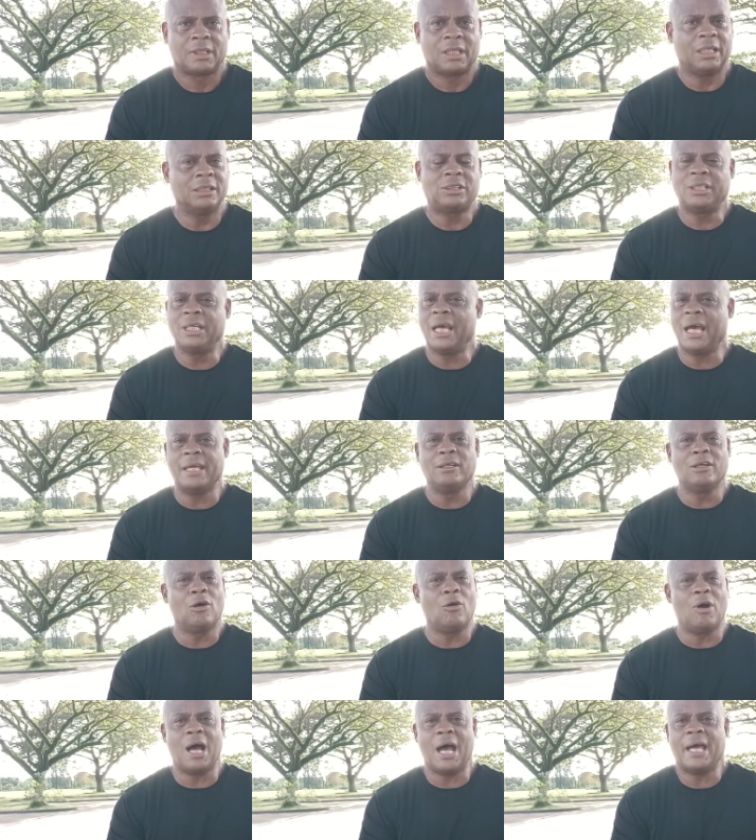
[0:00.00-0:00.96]
and she had
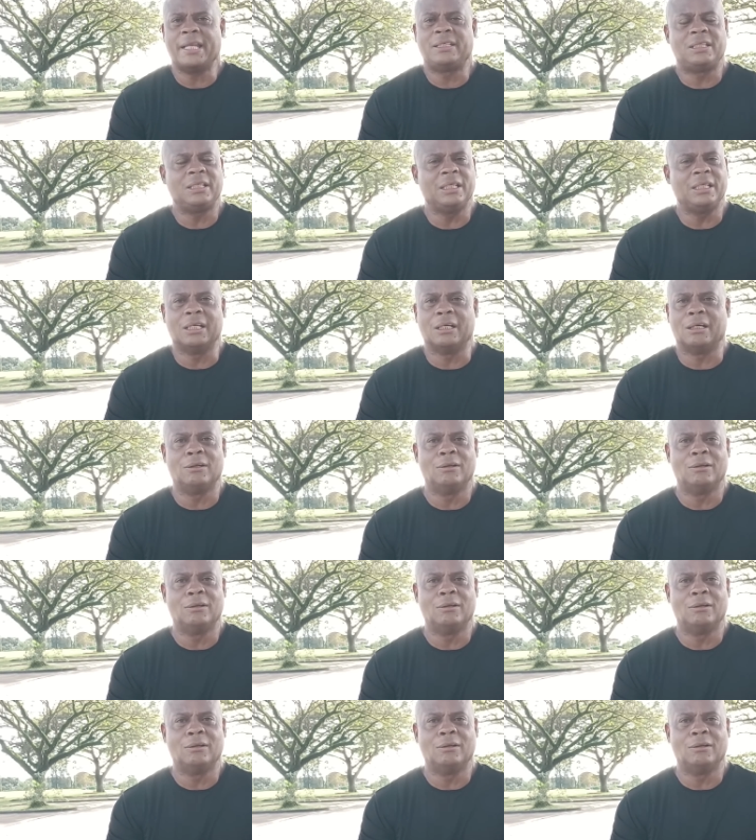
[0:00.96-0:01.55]
no idea